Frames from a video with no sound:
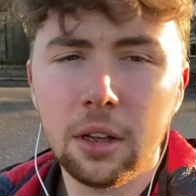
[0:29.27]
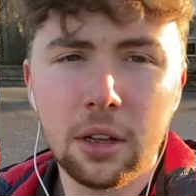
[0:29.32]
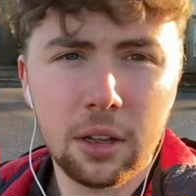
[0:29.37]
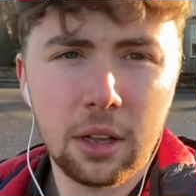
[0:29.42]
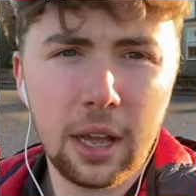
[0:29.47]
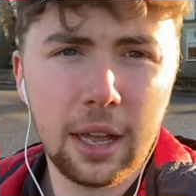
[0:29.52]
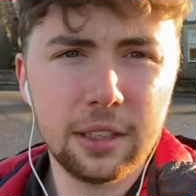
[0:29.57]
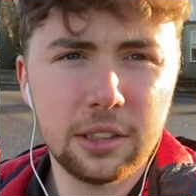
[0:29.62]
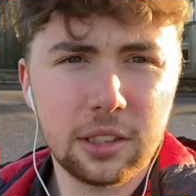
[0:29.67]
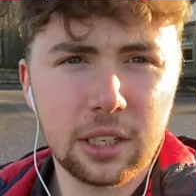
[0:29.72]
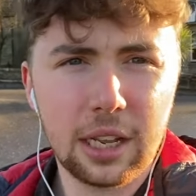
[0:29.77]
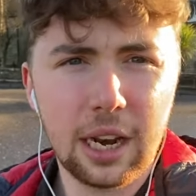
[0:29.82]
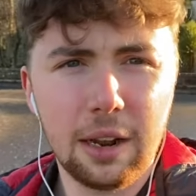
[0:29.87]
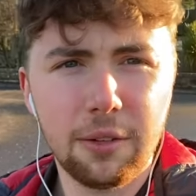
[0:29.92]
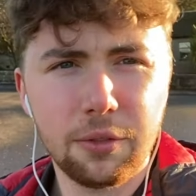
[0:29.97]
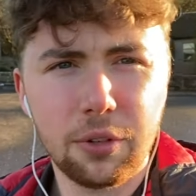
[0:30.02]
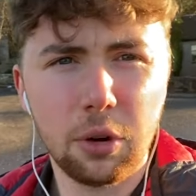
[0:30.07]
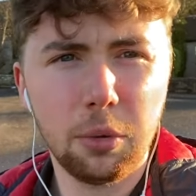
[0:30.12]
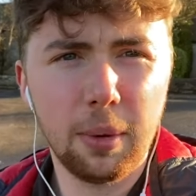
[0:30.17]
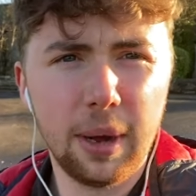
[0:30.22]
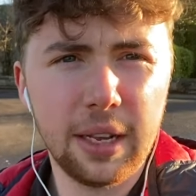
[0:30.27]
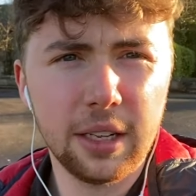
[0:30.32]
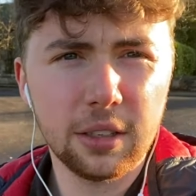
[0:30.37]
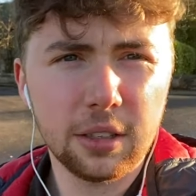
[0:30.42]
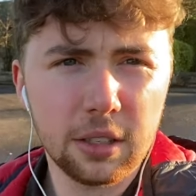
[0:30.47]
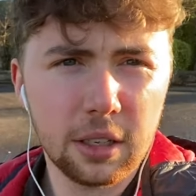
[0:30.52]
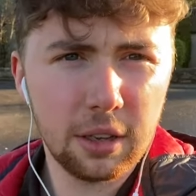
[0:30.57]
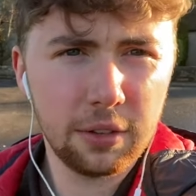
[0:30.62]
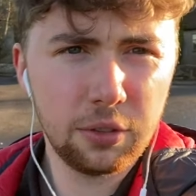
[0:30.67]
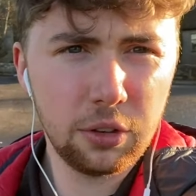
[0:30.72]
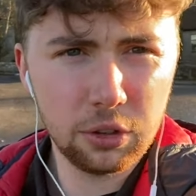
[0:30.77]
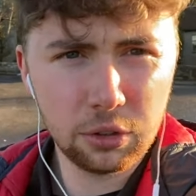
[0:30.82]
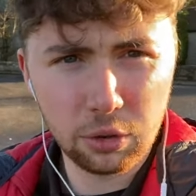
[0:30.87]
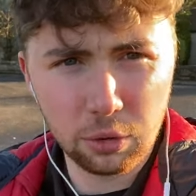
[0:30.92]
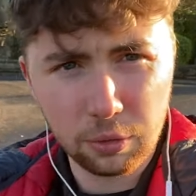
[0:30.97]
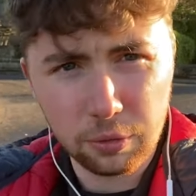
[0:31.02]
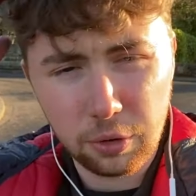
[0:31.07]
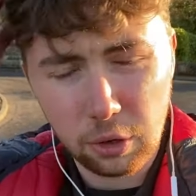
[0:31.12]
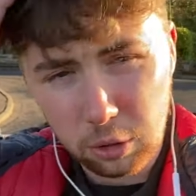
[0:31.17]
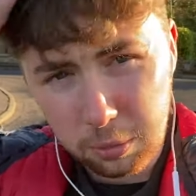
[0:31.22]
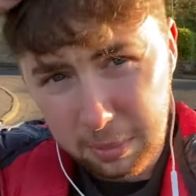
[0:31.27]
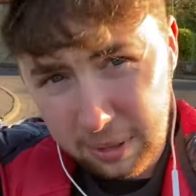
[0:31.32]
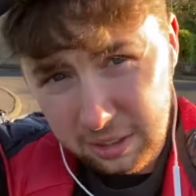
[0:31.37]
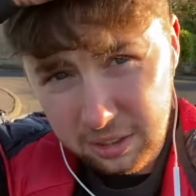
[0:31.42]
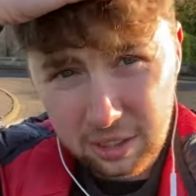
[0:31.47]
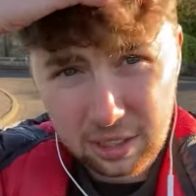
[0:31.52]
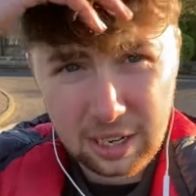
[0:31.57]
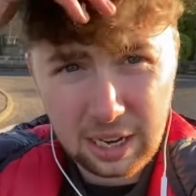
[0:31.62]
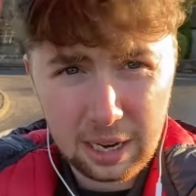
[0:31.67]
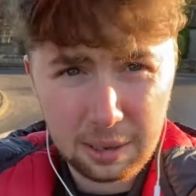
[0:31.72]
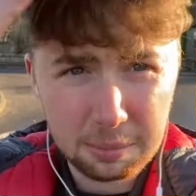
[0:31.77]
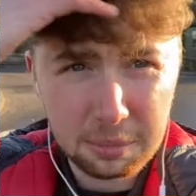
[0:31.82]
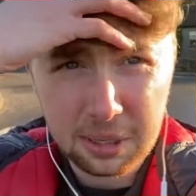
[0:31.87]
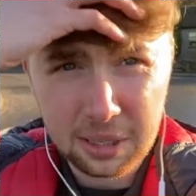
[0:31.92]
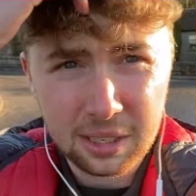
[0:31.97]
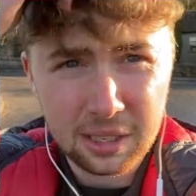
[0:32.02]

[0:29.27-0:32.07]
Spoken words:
Instagram for a while. If you don't follow my Instagram,